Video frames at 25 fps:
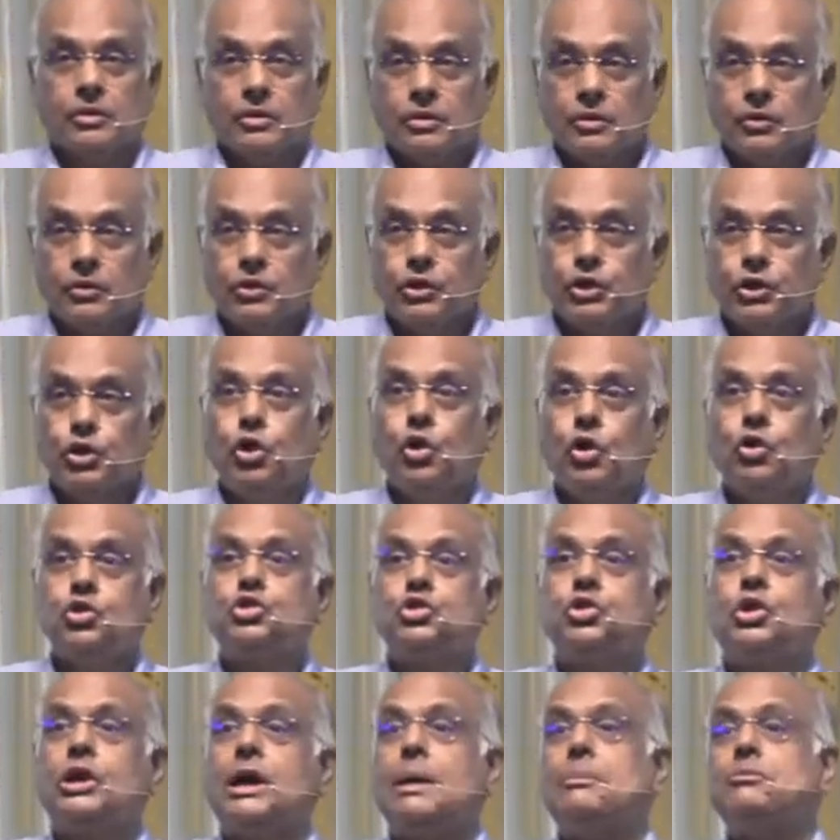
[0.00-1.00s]
you know, to
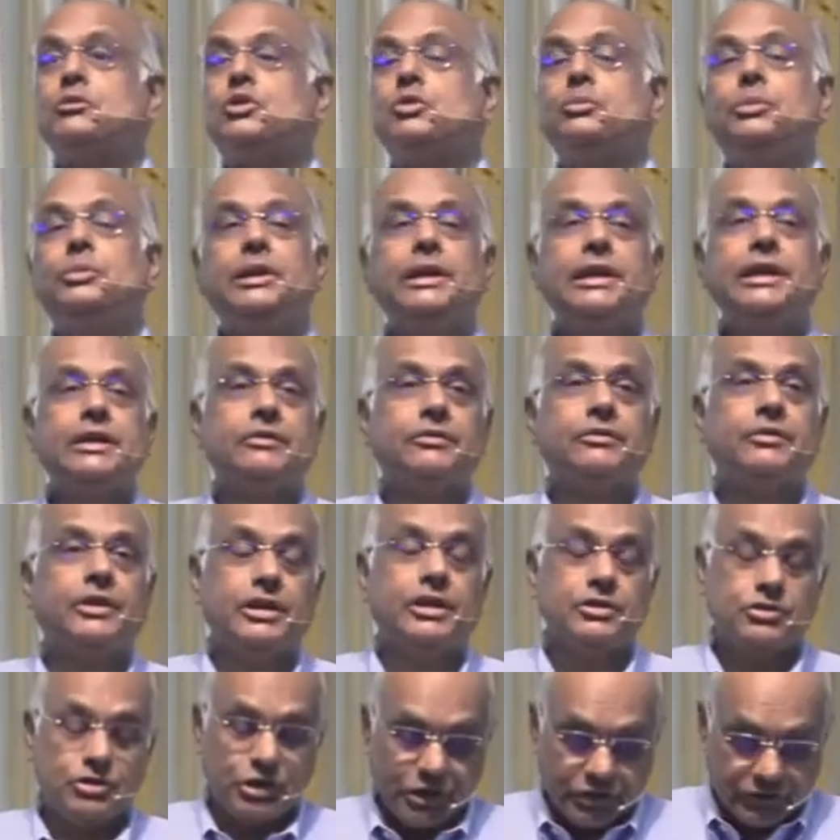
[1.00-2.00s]
come to believe in
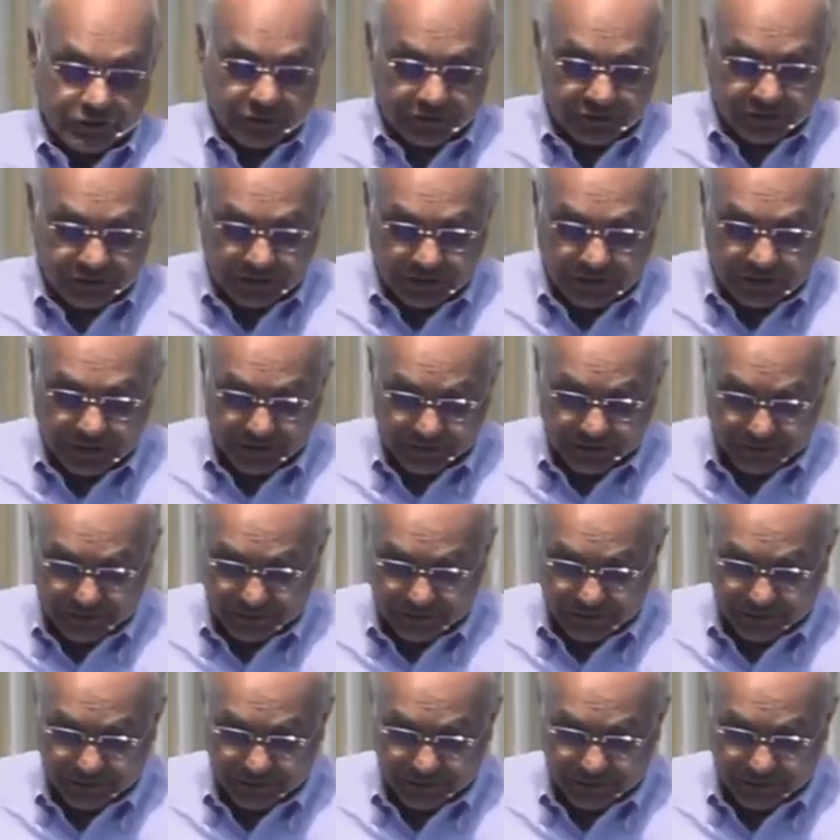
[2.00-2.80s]
Jesus Christ.